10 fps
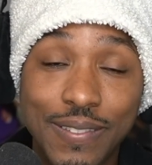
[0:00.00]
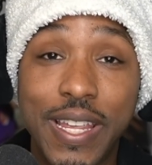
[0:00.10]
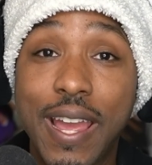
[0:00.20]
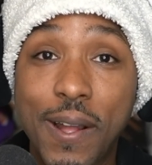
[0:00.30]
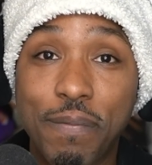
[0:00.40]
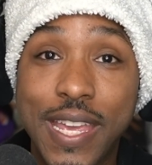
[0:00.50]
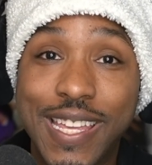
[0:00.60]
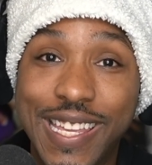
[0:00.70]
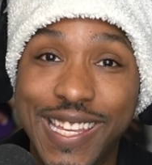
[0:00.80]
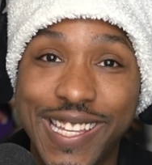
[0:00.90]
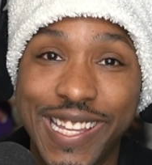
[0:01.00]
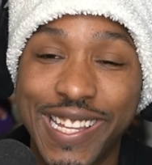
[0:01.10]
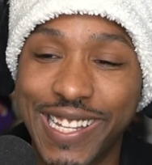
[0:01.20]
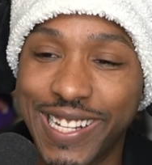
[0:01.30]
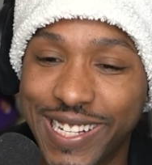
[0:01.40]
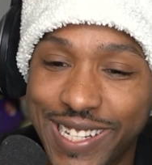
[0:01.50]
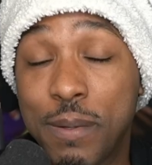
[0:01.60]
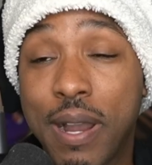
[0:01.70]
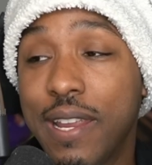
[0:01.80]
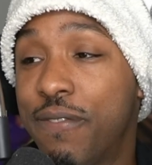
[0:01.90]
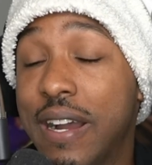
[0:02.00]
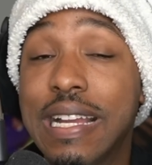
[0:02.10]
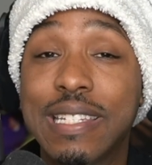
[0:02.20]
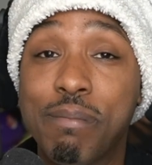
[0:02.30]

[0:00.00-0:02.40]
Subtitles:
yeah, you might find some